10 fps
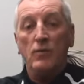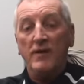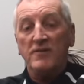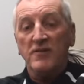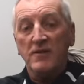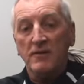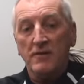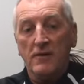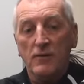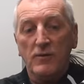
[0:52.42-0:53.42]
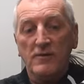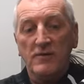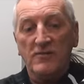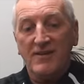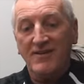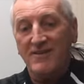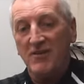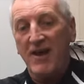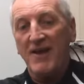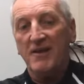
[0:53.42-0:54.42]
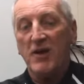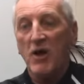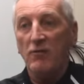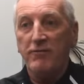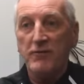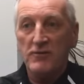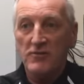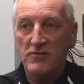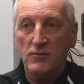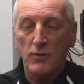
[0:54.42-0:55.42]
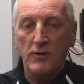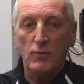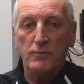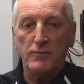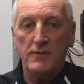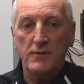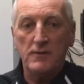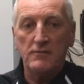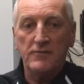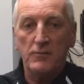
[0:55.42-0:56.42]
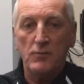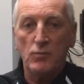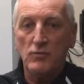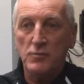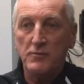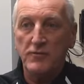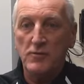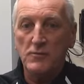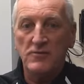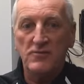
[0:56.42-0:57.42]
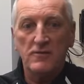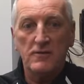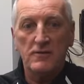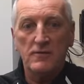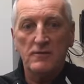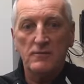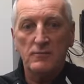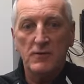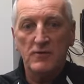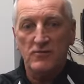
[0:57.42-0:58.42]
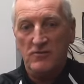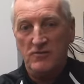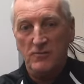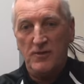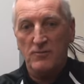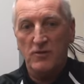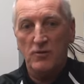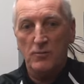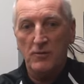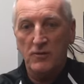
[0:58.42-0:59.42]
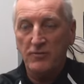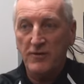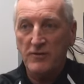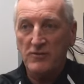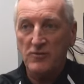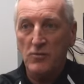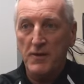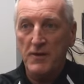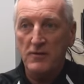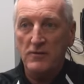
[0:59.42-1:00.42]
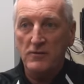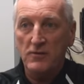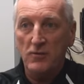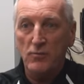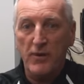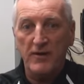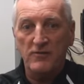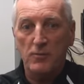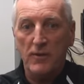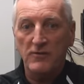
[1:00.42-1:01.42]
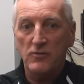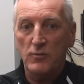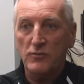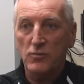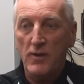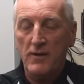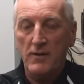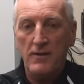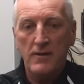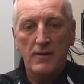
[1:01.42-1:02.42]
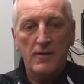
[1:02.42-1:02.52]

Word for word: Well, that's it. You know, it, it's gaining the confidence we hope uh, from the Wolves' performance uh, because sometimes a couple of new faces coming in, you know, brightens the place up as well.